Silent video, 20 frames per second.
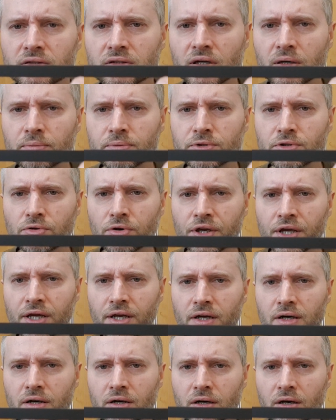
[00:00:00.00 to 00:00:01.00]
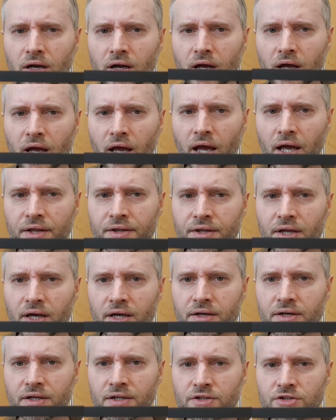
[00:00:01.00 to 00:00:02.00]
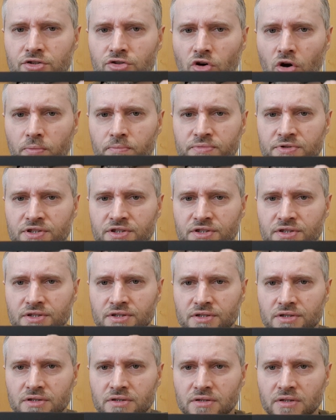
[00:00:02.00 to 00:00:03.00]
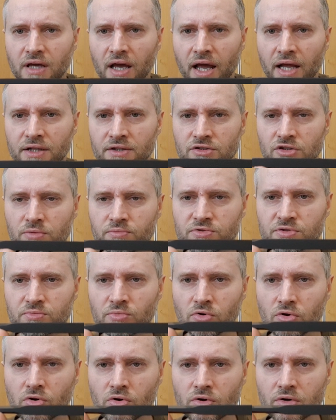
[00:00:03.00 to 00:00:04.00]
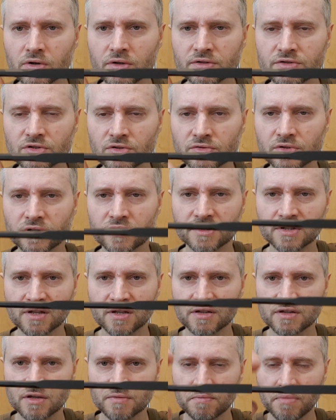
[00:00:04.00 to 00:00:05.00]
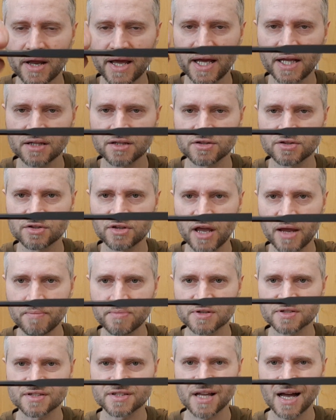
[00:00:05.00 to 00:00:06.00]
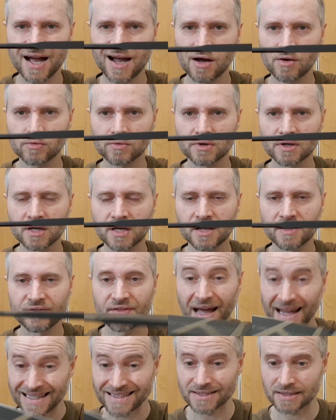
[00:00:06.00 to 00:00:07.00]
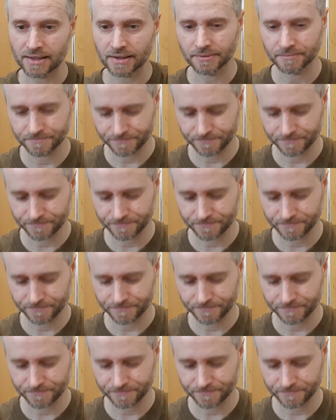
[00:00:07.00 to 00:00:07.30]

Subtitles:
up to here, and then it drops and drops more, so that the blade tapers down nicely.